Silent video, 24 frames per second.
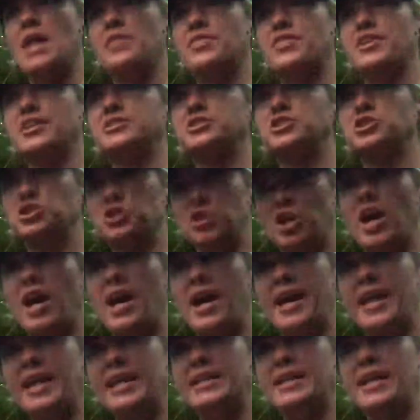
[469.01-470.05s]
this
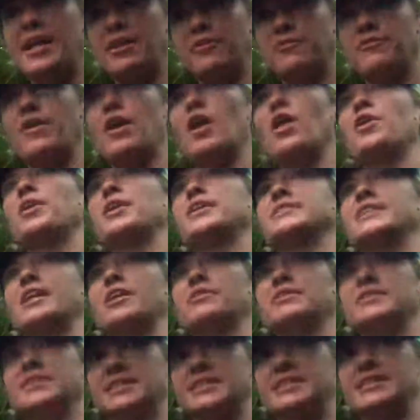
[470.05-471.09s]
stride that I felt as I
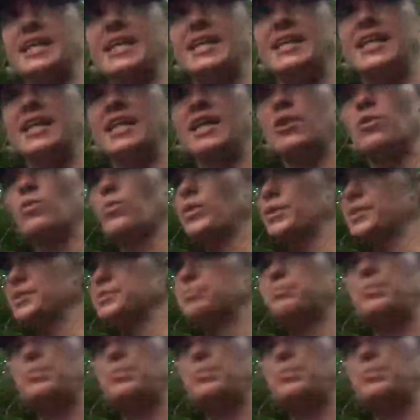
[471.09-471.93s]
was ascending was